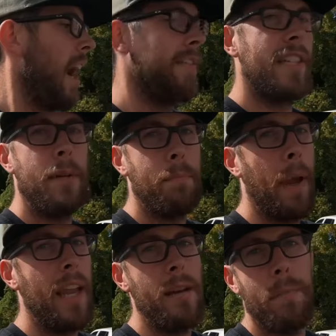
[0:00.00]
I've seen
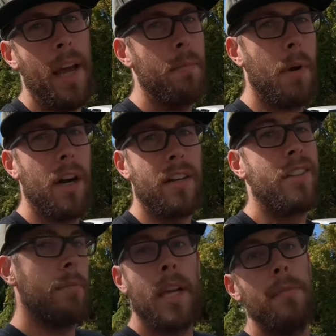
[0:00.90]
paint pen marks.
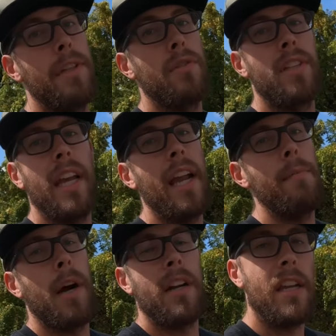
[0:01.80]
Sometimes you don't see any
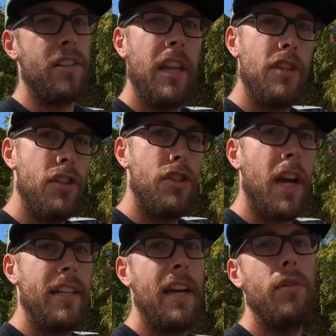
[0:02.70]
markings and they just
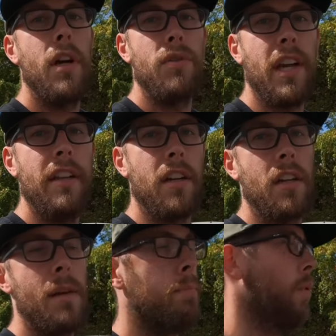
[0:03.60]
jot down notes on their
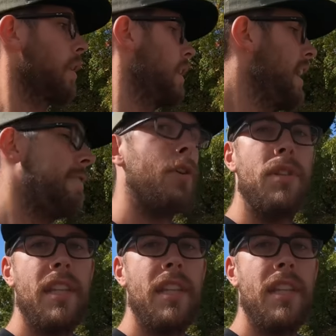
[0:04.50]
clipboard. If you